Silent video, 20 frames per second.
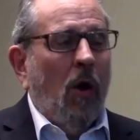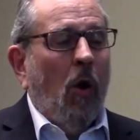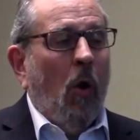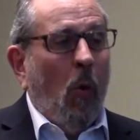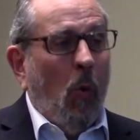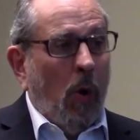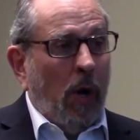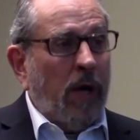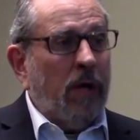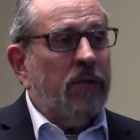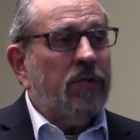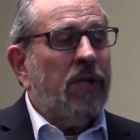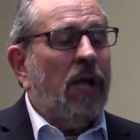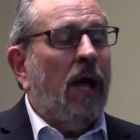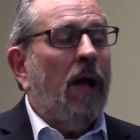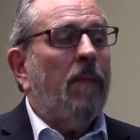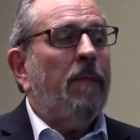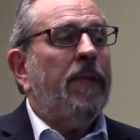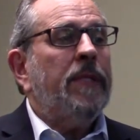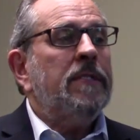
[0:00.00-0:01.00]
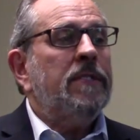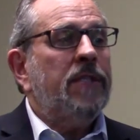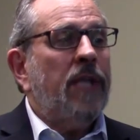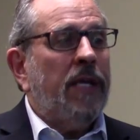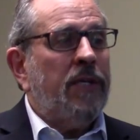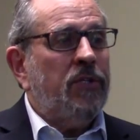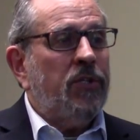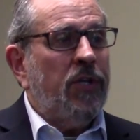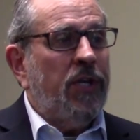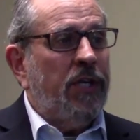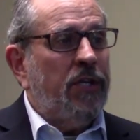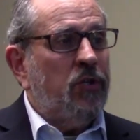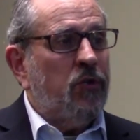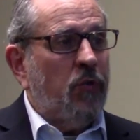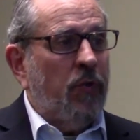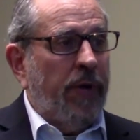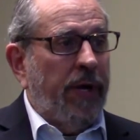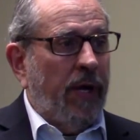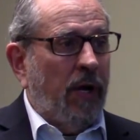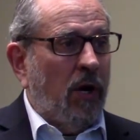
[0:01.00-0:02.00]
A workers' compensation
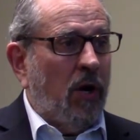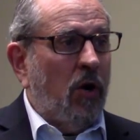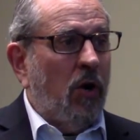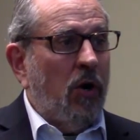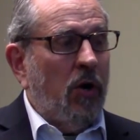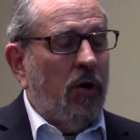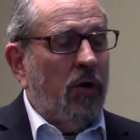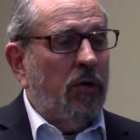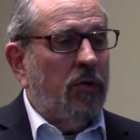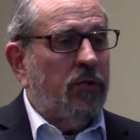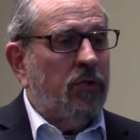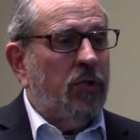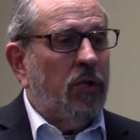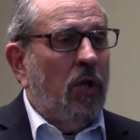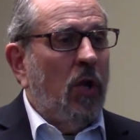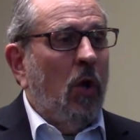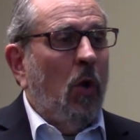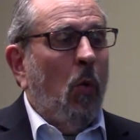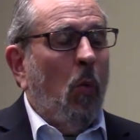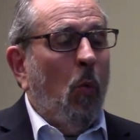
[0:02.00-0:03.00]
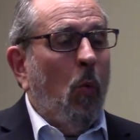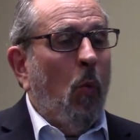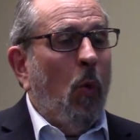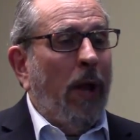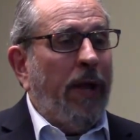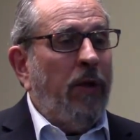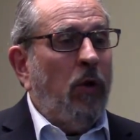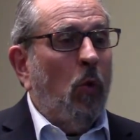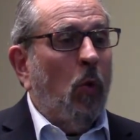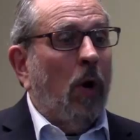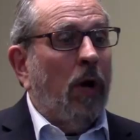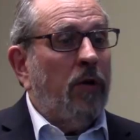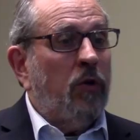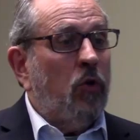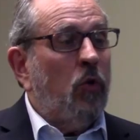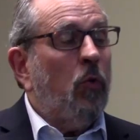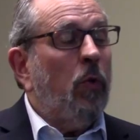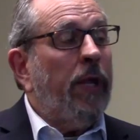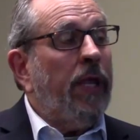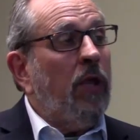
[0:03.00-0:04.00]
injury occurs when you are
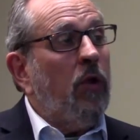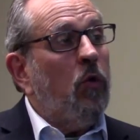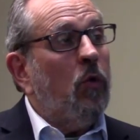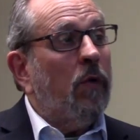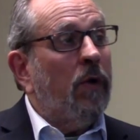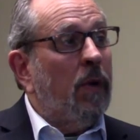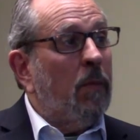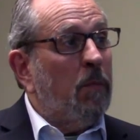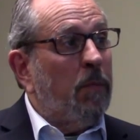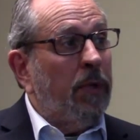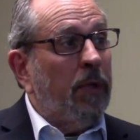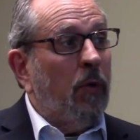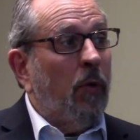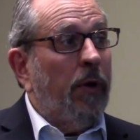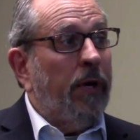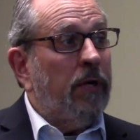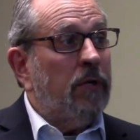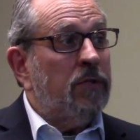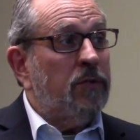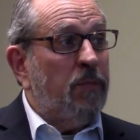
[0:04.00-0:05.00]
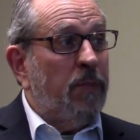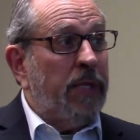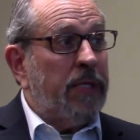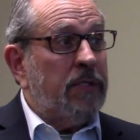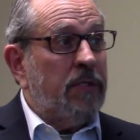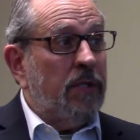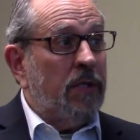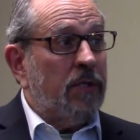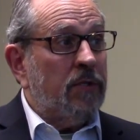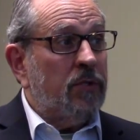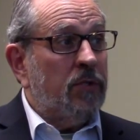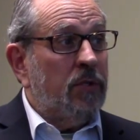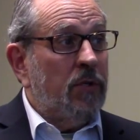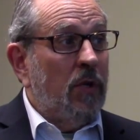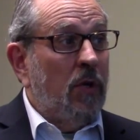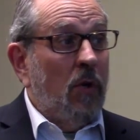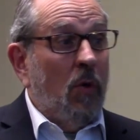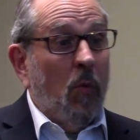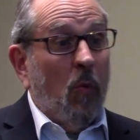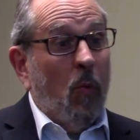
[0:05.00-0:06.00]
doing your employer's business,
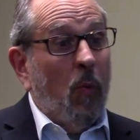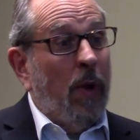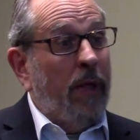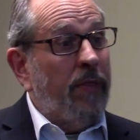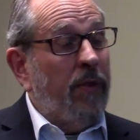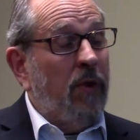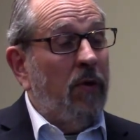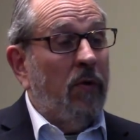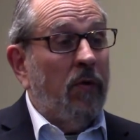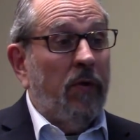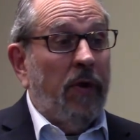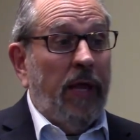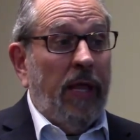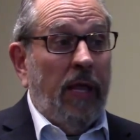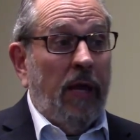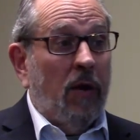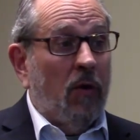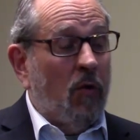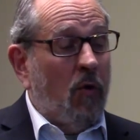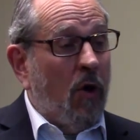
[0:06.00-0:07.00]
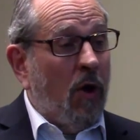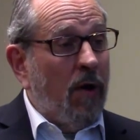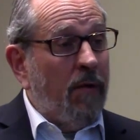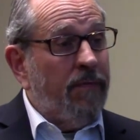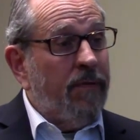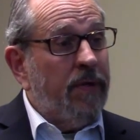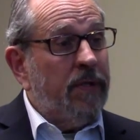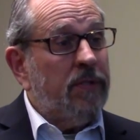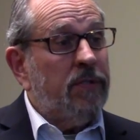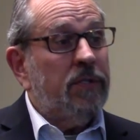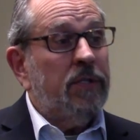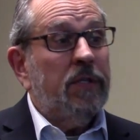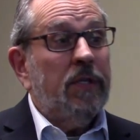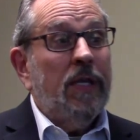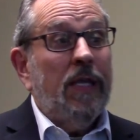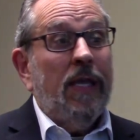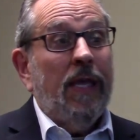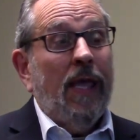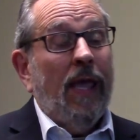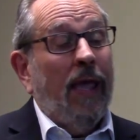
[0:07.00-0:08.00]
whether you're in an office,
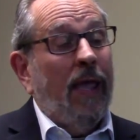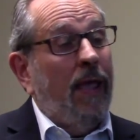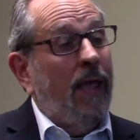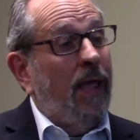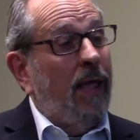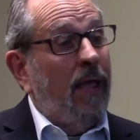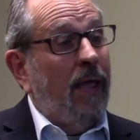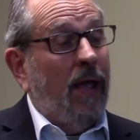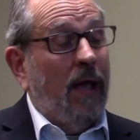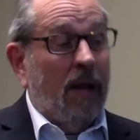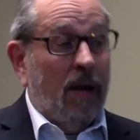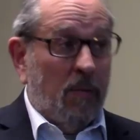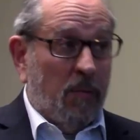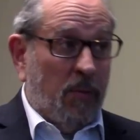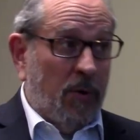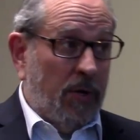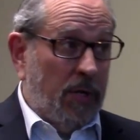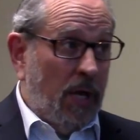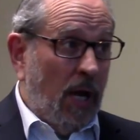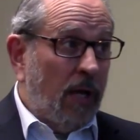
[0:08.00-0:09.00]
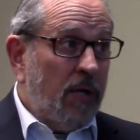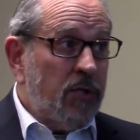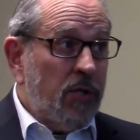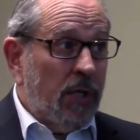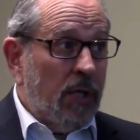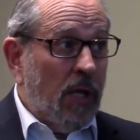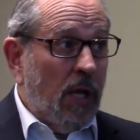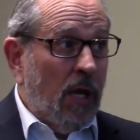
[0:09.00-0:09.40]
on a production